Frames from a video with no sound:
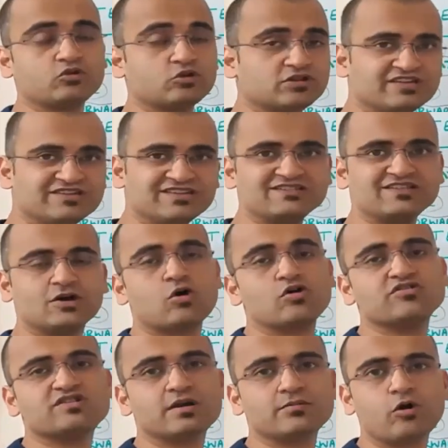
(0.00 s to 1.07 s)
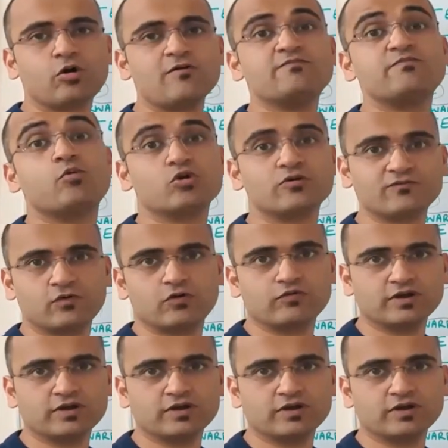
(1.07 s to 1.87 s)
So this is the concept of port